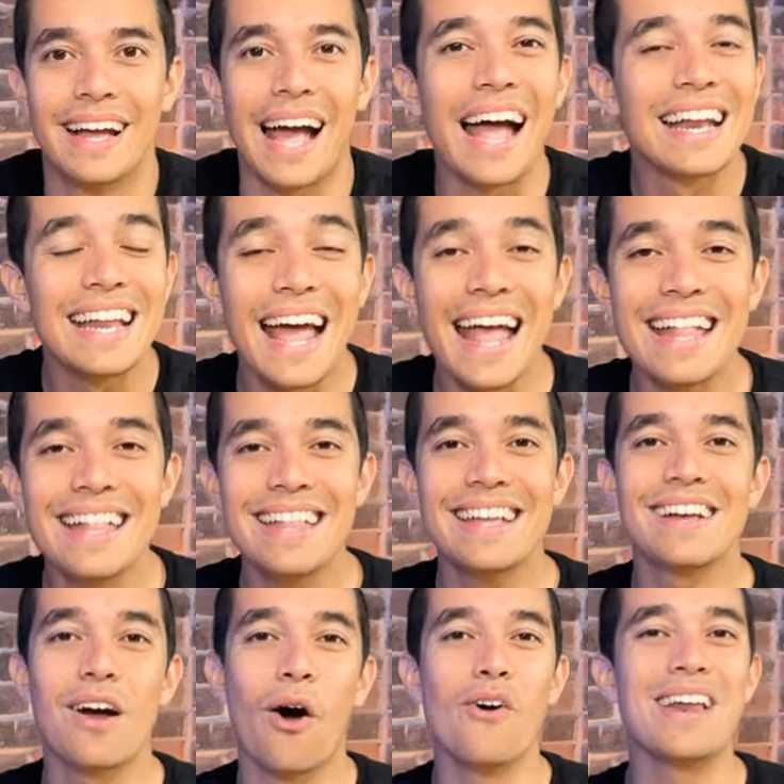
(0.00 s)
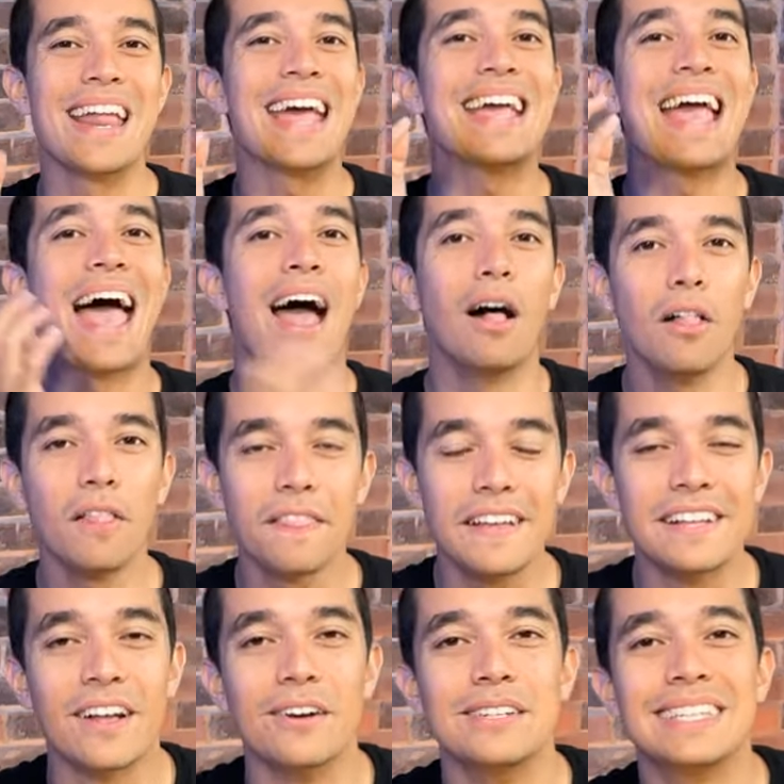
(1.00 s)
And ending on a
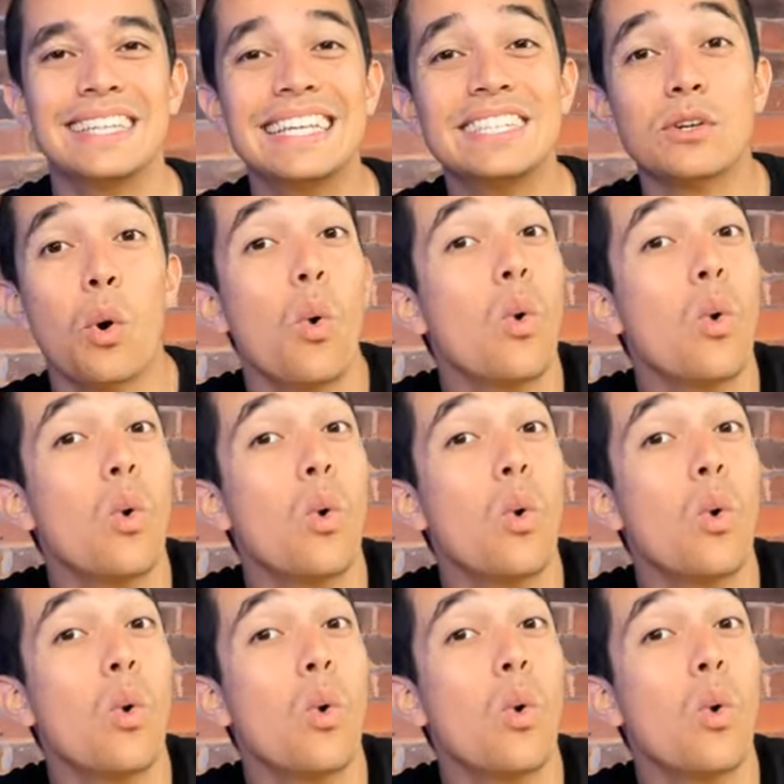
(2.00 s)
healthy note, these